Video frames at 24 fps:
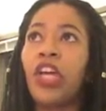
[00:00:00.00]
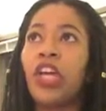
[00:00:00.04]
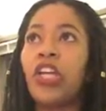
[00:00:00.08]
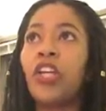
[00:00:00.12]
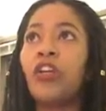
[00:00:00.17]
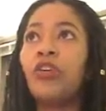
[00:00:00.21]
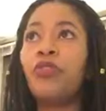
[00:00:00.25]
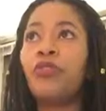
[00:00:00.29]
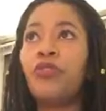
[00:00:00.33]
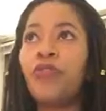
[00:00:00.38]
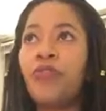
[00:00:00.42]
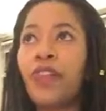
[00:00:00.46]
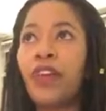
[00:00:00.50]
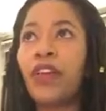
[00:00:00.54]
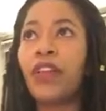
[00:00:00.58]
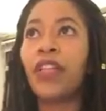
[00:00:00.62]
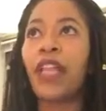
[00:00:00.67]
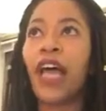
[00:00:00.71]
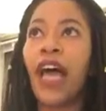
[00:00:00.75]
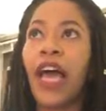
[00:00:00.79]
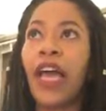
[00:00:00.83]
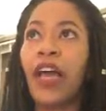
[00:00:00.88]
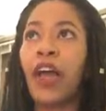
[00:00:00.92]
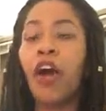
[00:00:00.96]
you feel
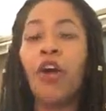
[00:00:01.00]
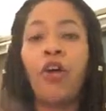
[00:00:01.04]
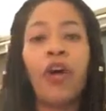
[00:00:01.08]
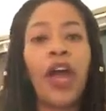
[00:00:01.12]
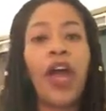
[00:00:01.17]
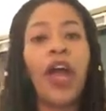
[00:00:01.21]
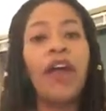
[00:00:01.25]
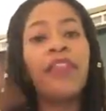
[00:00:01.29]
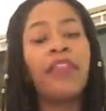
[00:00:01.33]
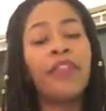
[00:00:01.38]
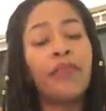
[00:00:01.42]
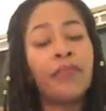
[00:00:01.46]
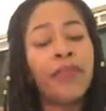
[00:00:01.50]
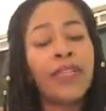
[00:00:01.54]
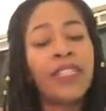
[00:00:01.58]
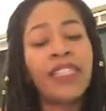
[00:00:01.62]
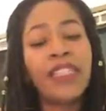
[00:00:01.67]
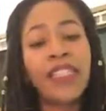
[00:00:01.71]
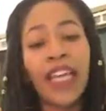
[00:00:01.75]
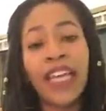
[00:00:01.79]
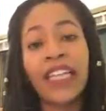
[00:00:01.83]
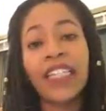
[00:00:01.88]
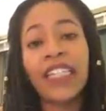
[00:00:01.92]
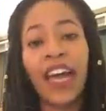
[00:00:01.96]
like, okay, the
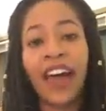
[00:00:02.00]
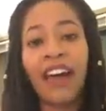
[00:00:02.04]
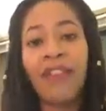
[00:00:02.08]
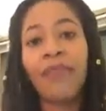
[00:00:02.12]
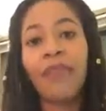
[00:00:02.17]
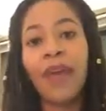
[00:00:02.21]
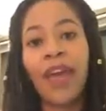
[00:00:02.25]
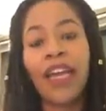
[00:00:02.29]
mistakes I've